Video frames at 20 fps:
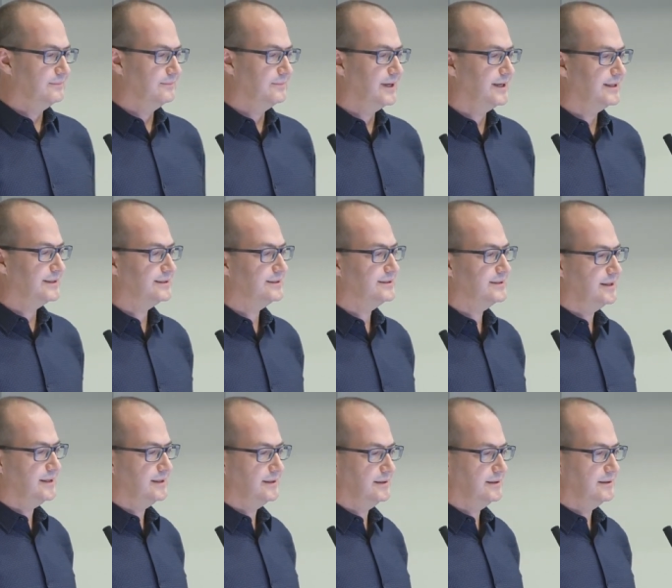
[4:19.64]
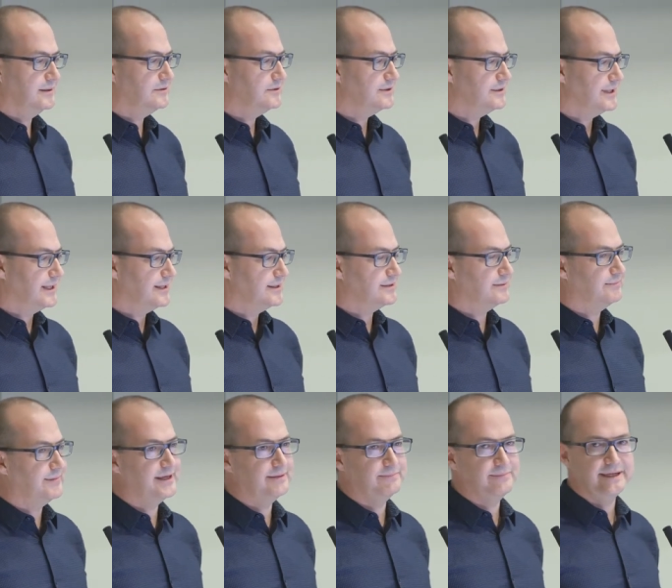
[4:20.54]
But uh, those things that
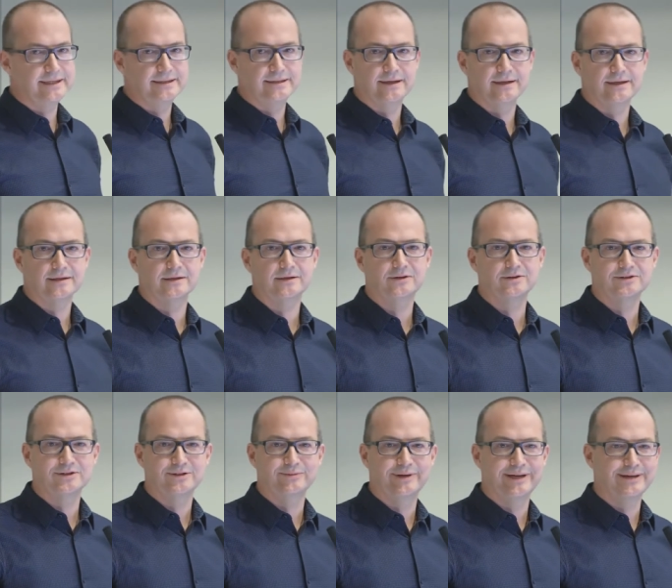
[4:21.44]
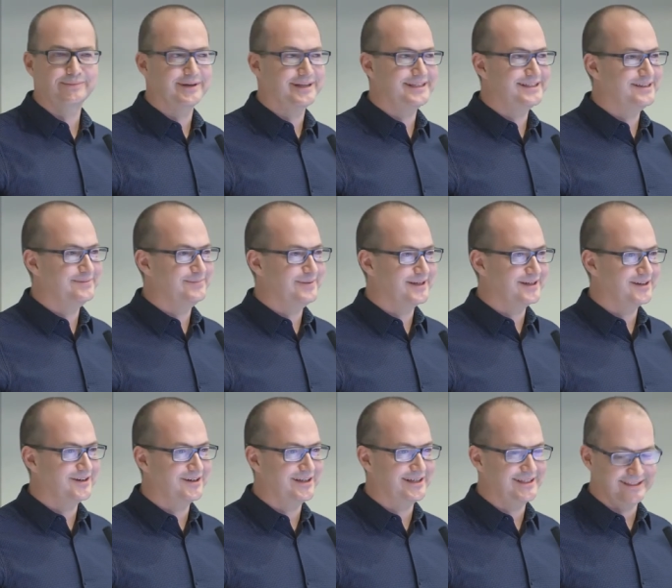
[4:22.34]
made me tick also made my GP
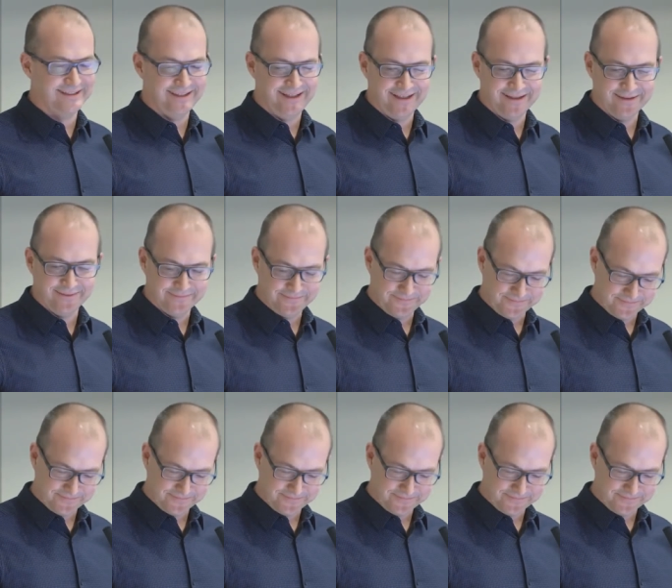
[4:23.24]
colleagues tick.